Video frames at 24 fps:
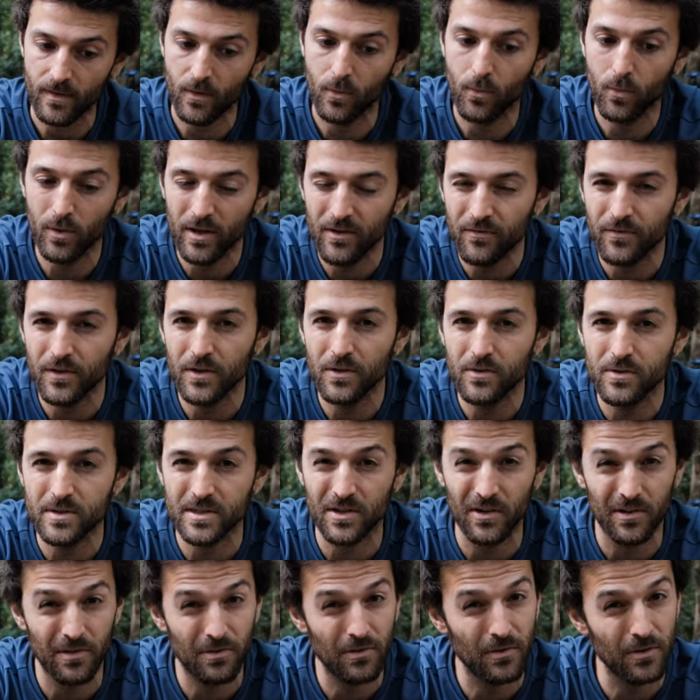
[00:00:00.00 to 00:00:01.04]
We've used,
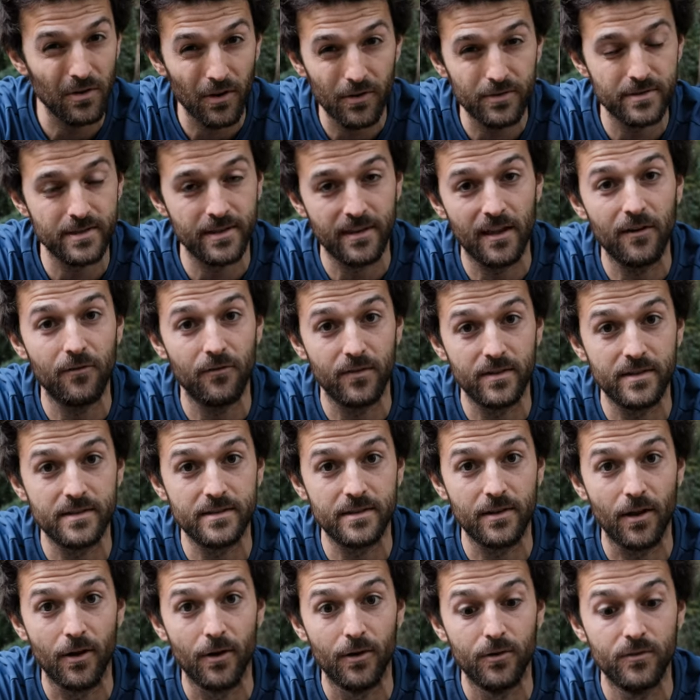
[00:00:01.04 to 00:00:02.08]
gone through loads of different
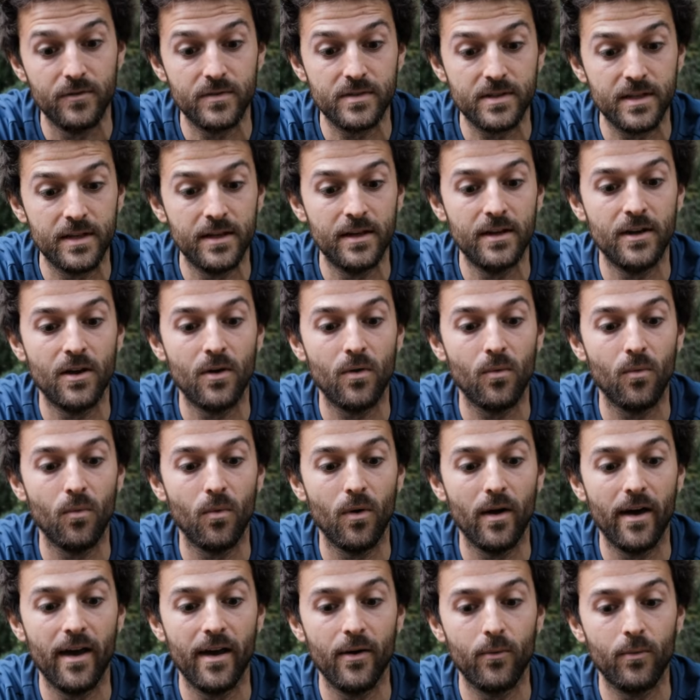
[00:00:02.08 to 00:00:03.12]
stoves
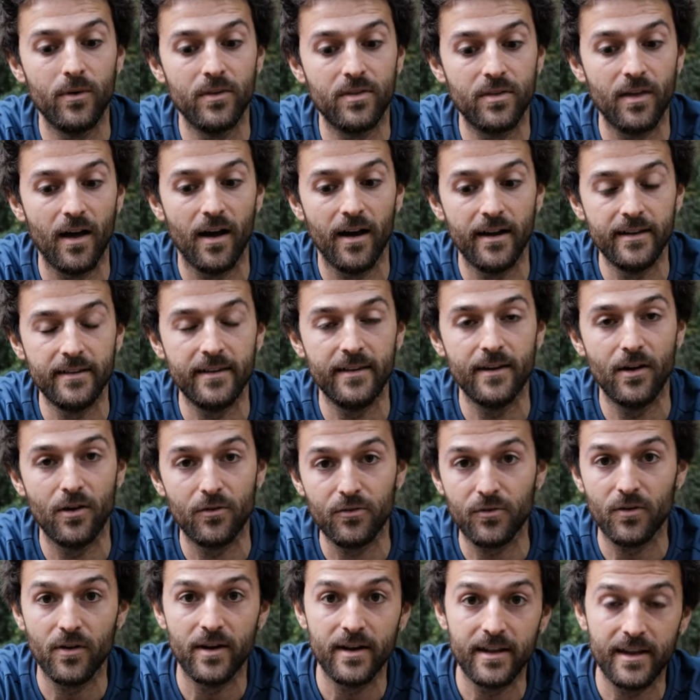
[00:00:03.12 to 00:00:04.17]
where with the idea of
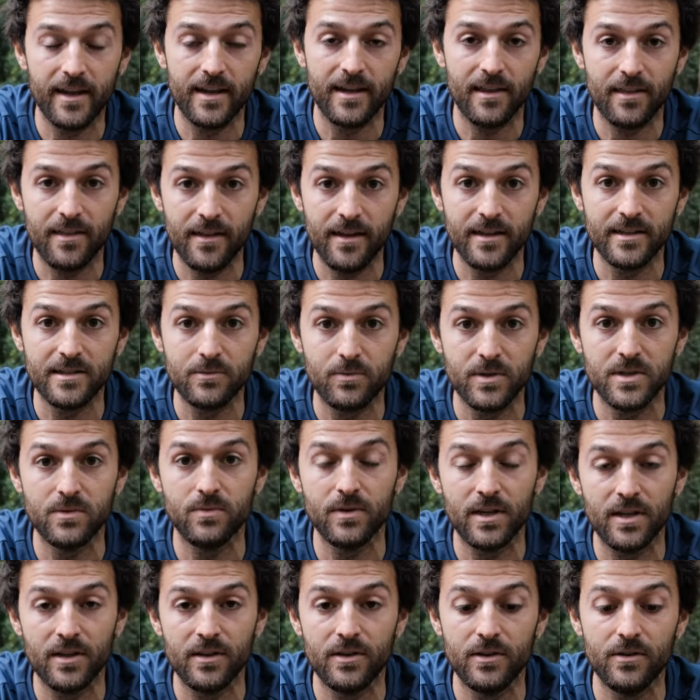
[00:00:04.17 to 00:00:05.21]
trying to get things which we
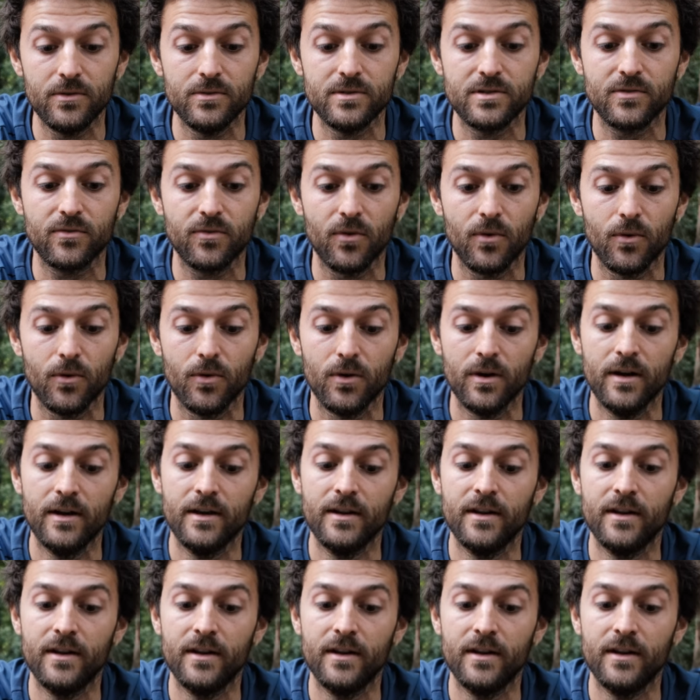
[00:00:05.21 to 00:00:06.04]
can use for,